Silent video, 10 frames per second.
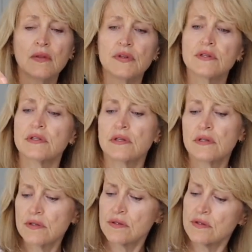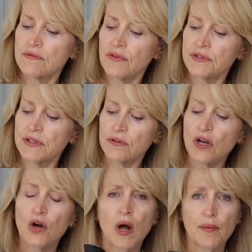This is Frontier
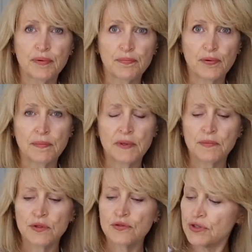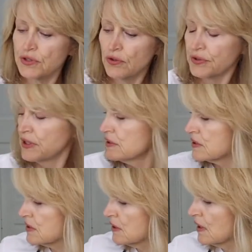Co-op Premium Nutritional
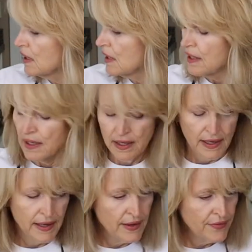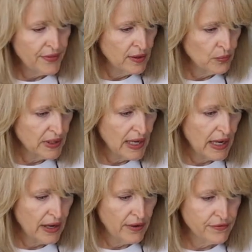Yeast. And then we
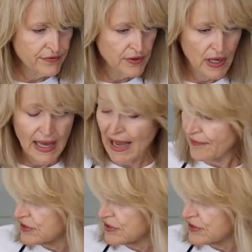have 1/2